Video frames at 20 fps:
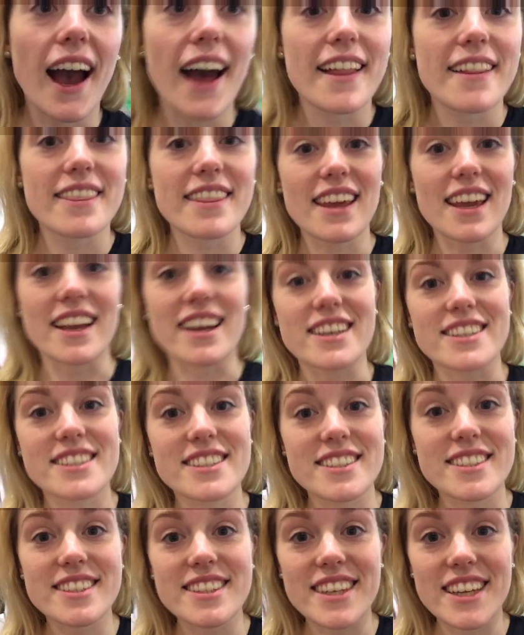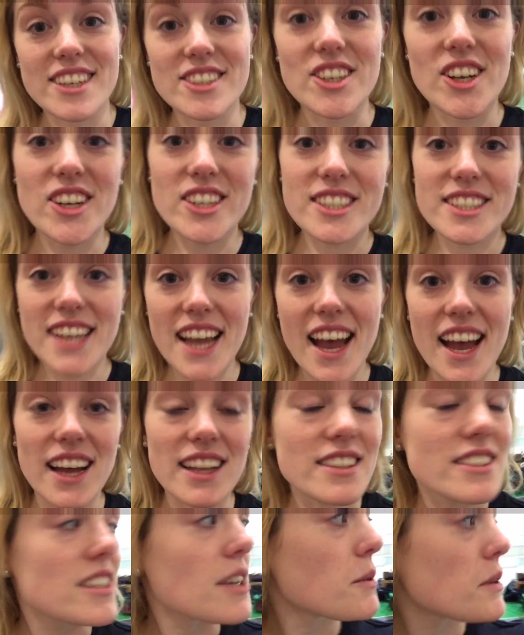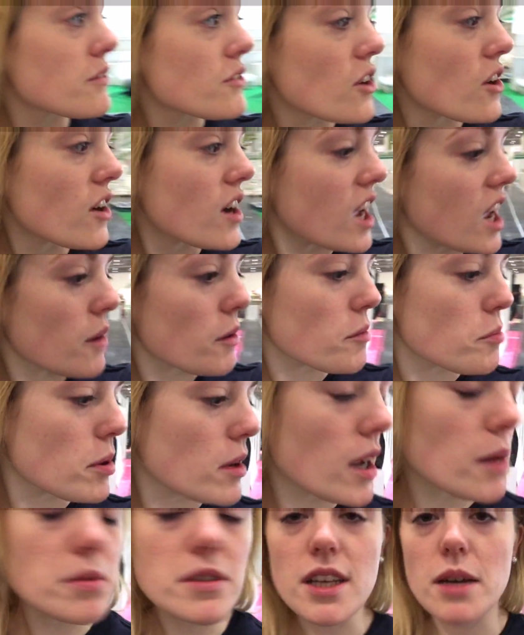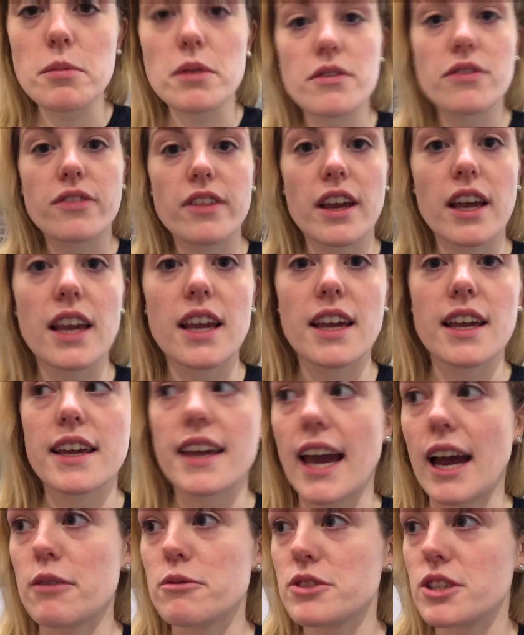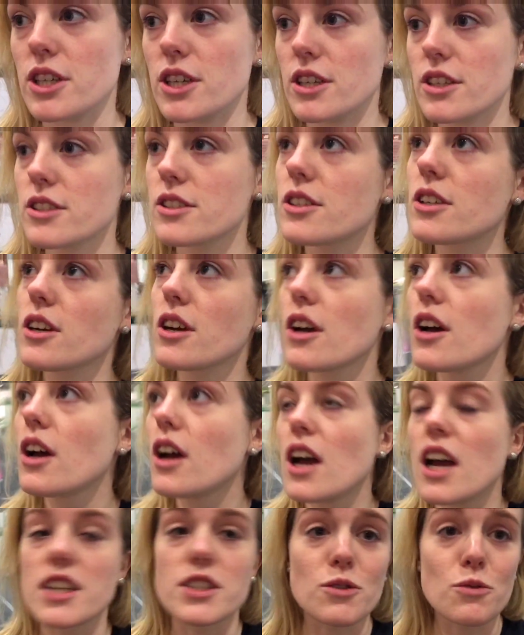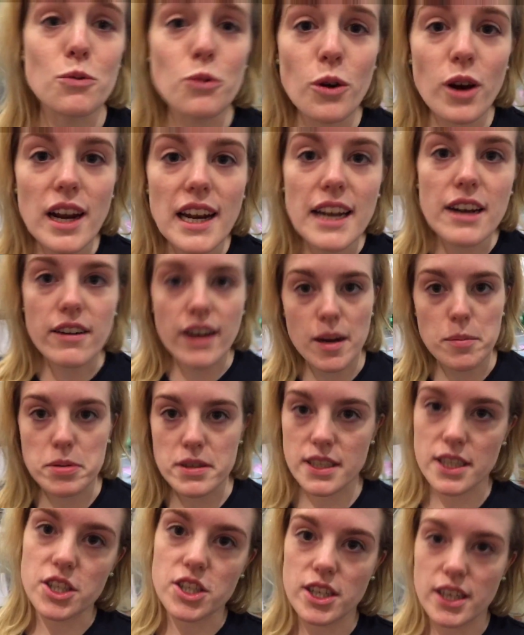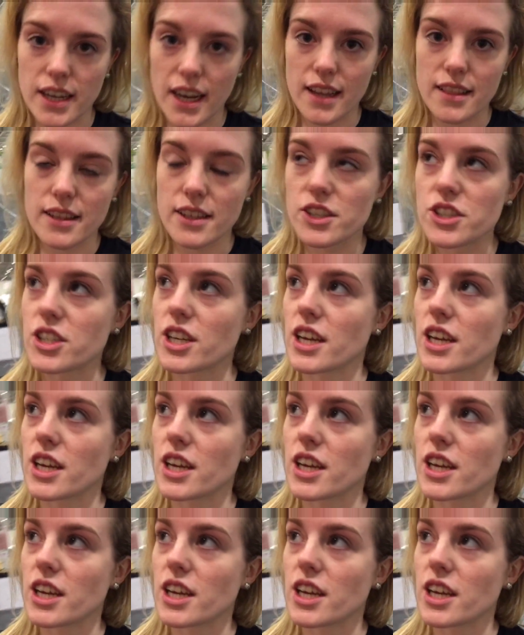And this is our stand. So we've got here, we put up some of the counters. It's a really great position again this